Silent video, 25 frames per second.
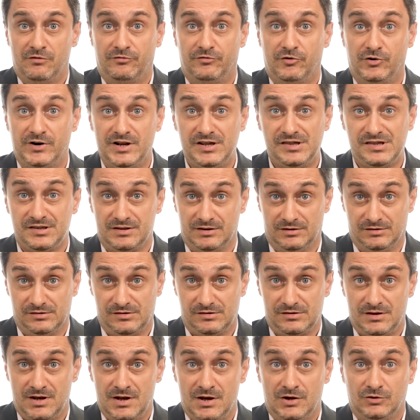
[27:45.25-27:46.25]
for
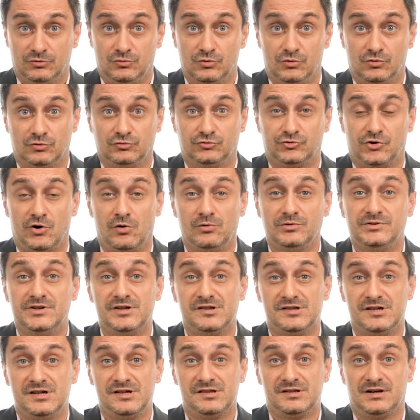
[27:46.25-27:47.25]
instance, to control
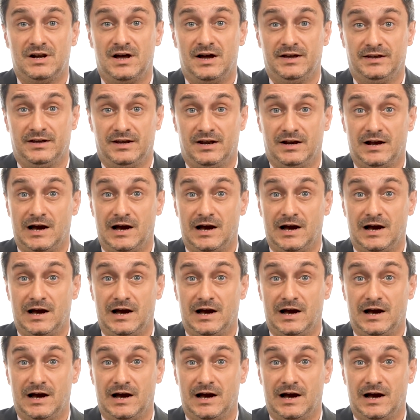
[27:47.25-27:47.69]
disease like